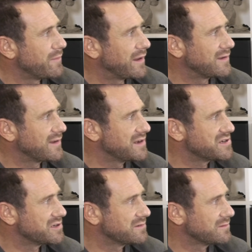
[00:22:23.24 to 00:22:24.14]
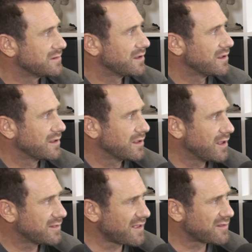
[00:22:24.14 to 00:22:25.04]
meditation.
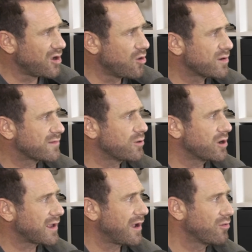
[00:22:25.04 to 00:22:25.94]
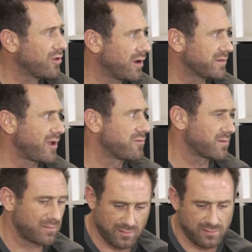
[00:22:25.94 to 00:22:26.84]
It doesn't always work out that I
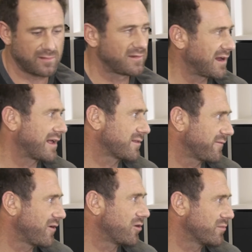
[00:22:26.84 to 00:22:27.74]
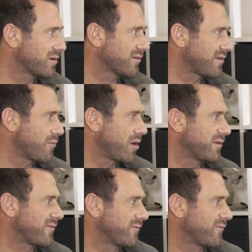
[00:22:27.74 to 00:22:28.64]
don't check the phone because there might
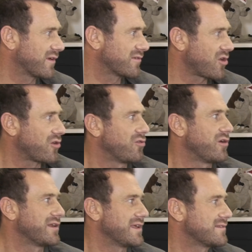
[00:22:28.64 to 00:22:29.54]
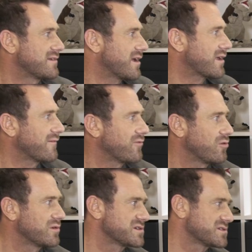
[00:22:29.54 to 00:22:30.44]
be some things going on that I need to check it
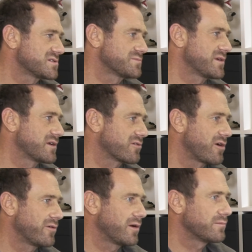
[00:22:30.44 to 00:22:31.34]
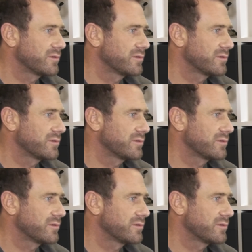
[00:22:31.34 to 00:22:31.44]
for, which is just being a grown up,